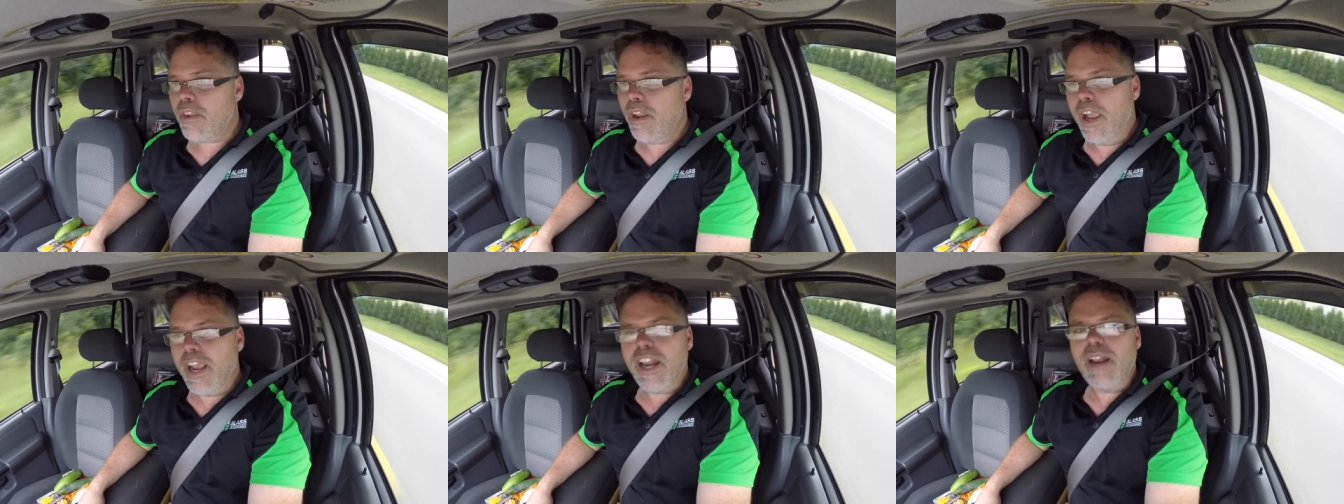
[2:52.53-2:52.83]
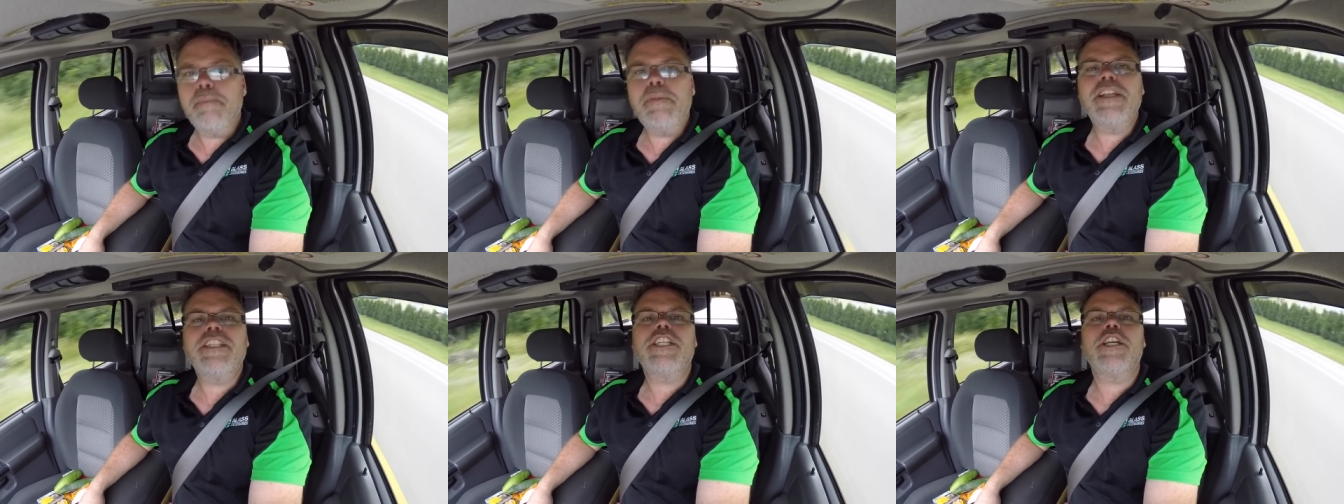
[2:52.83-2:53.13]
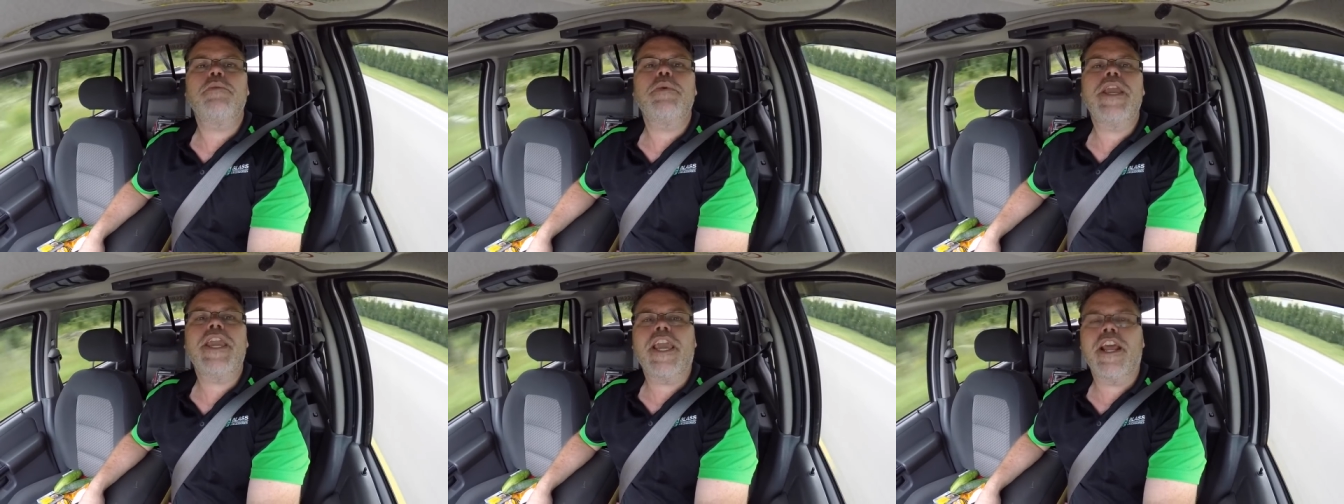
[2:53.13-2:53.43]
I got a
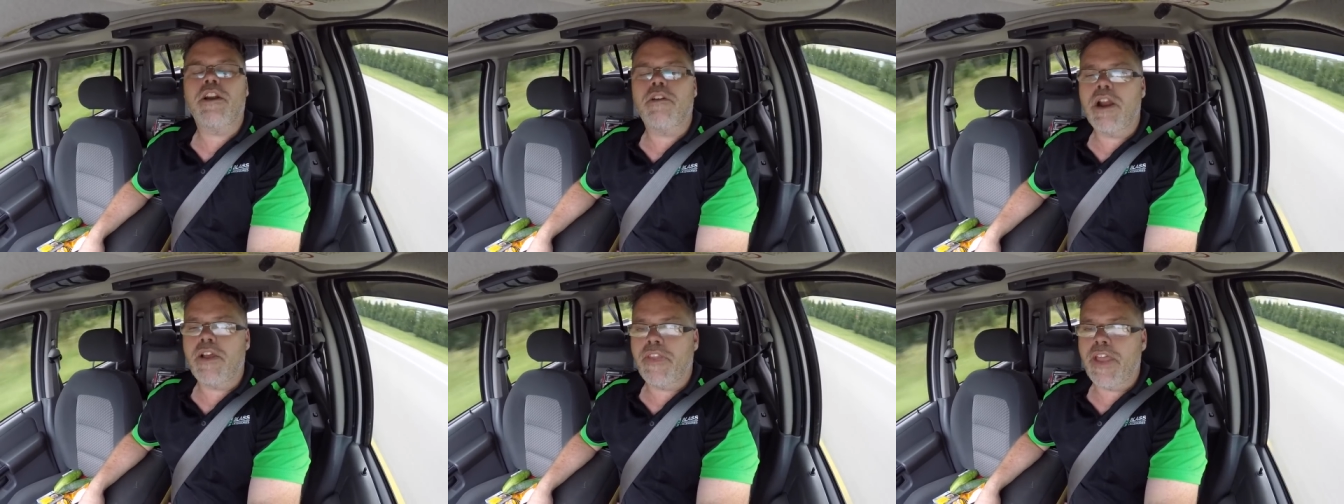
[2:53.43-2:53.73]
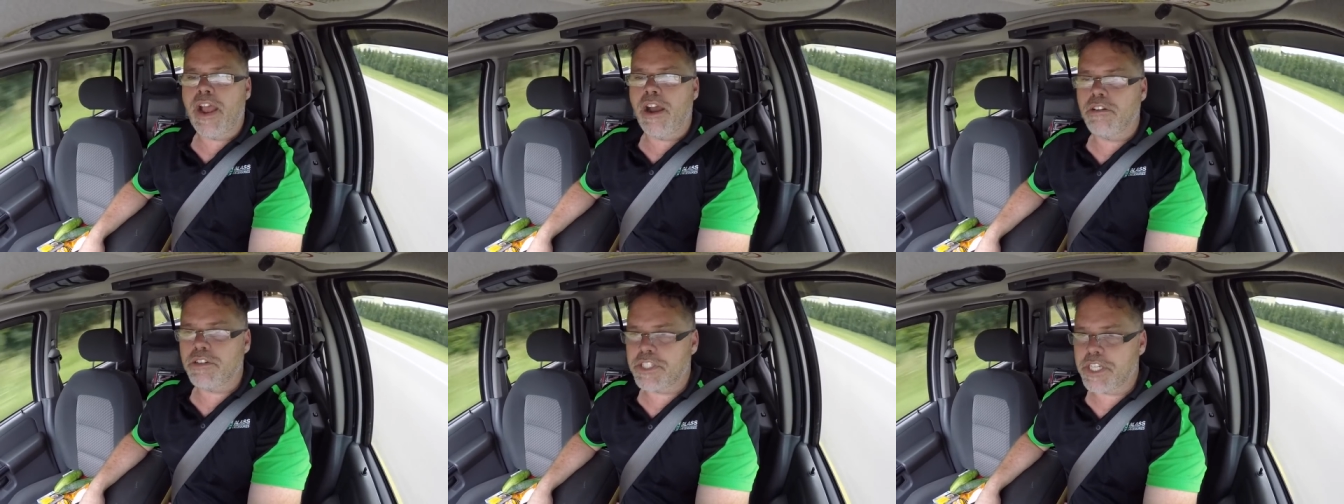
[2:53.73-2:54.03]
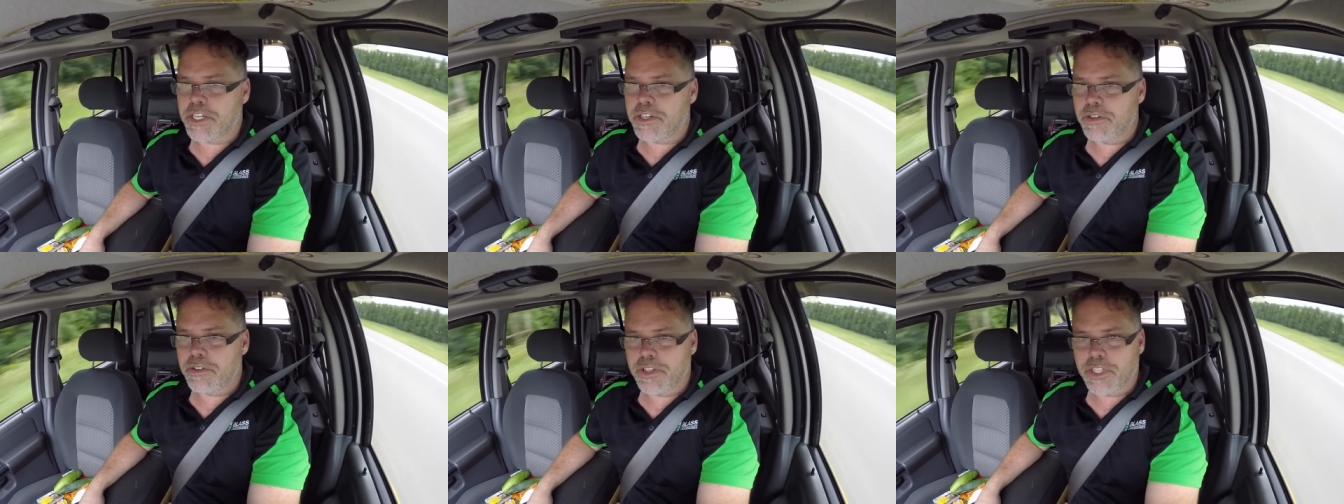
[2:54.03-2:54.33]
busy weekend around the
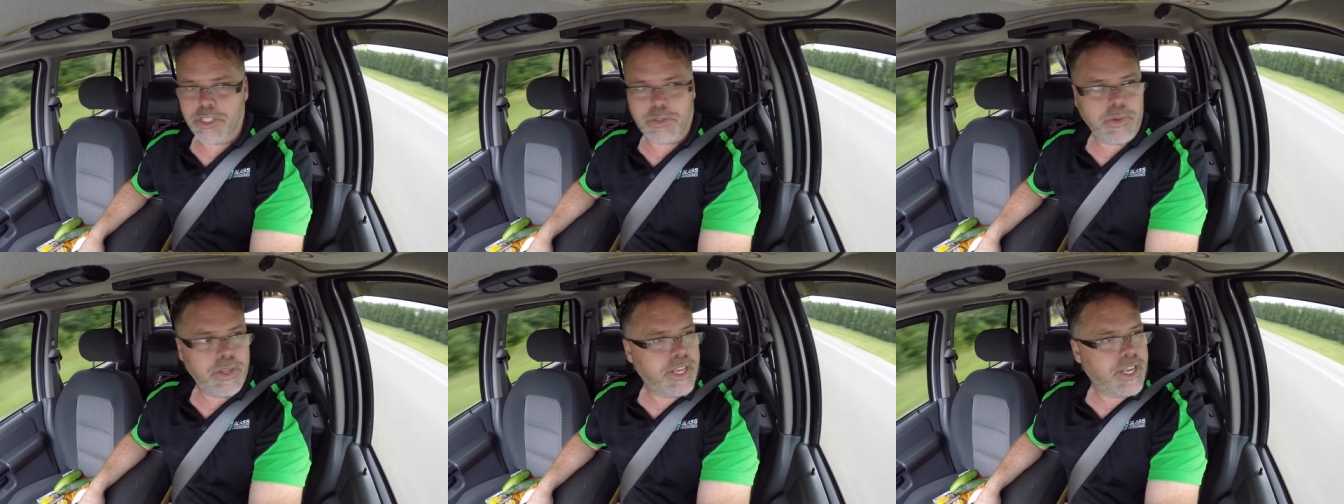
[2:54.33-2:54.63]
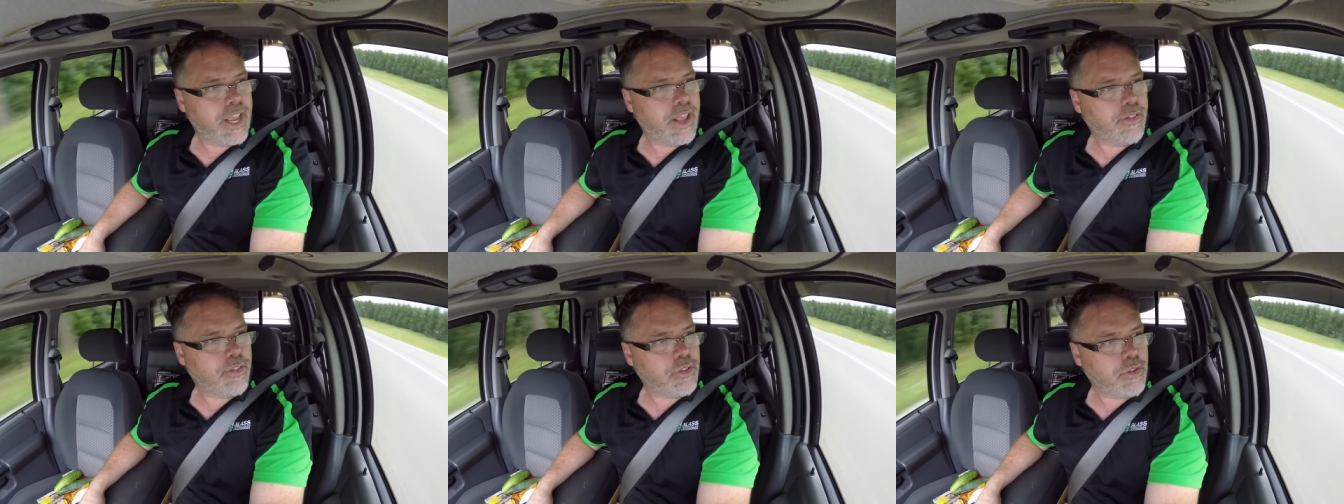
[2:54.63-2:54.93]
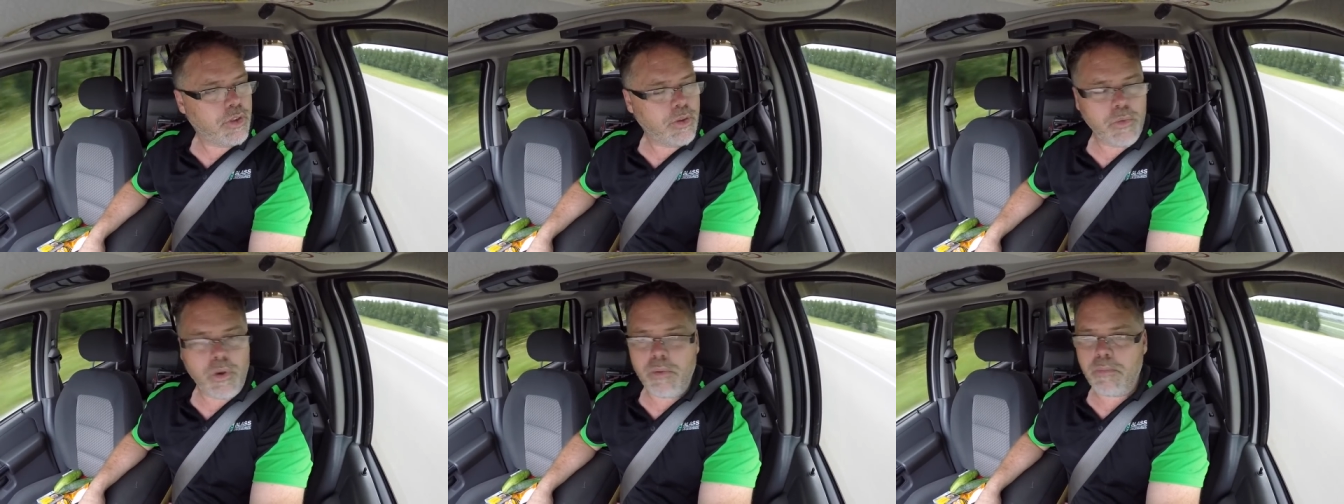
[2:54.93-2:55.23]
house I do this weekend,
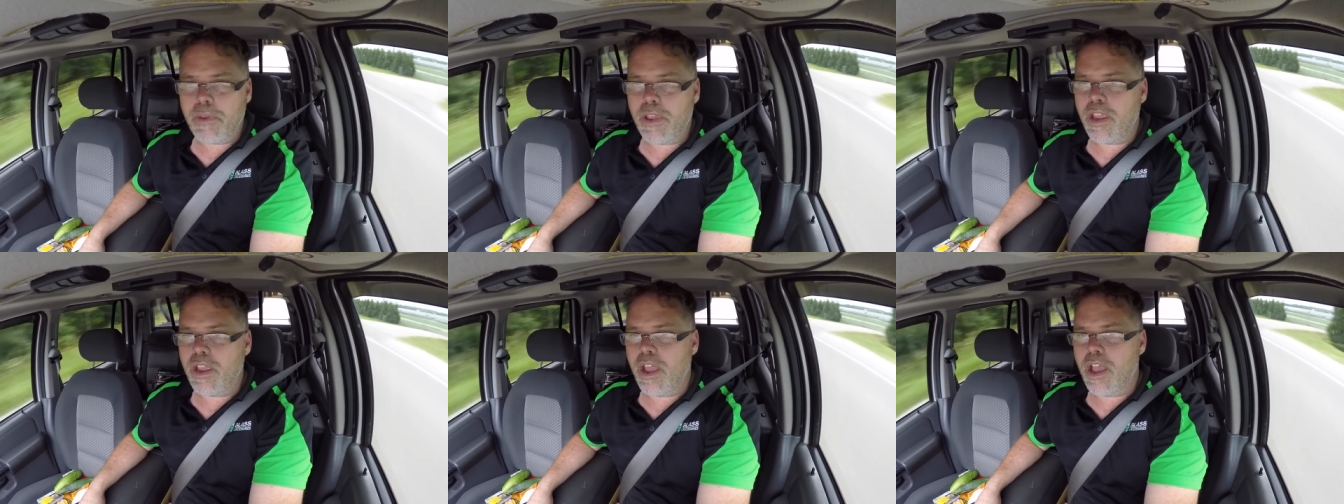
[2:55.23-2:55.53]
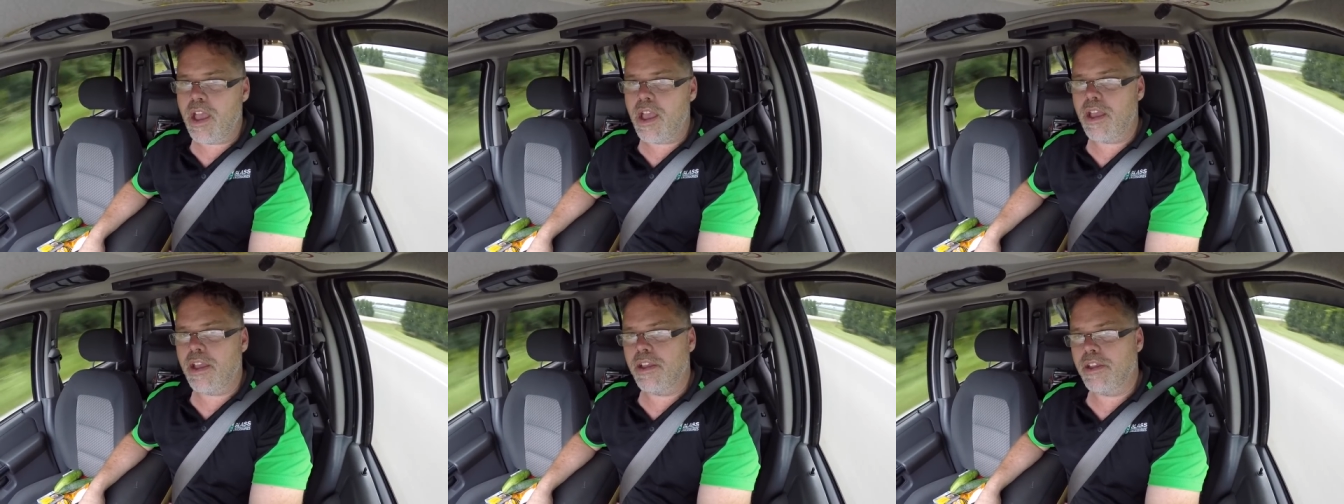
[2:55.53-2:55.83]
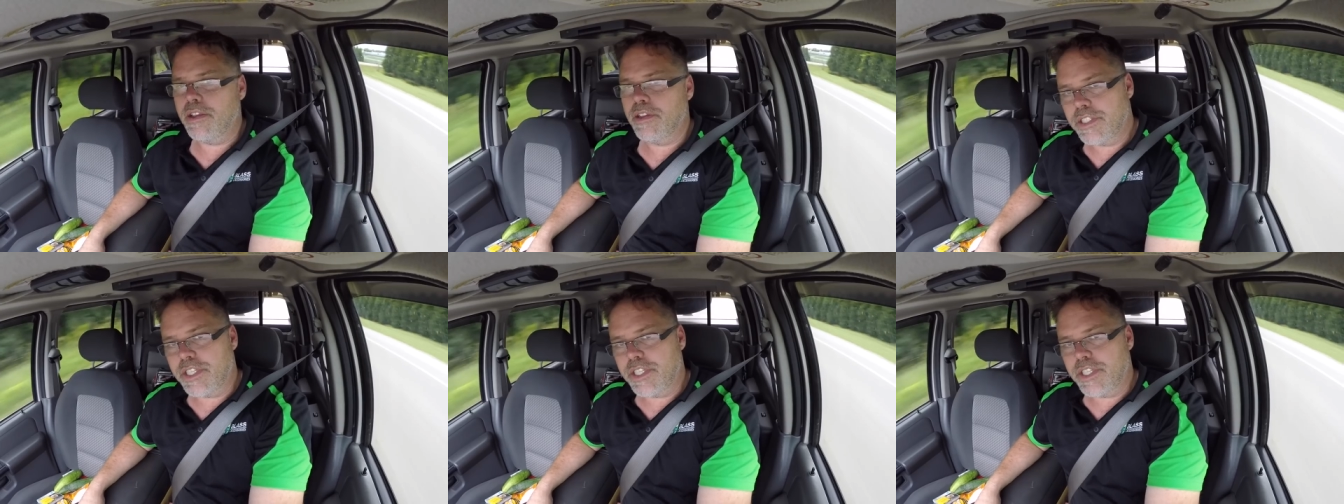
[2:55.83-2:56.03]
so you won't be uh,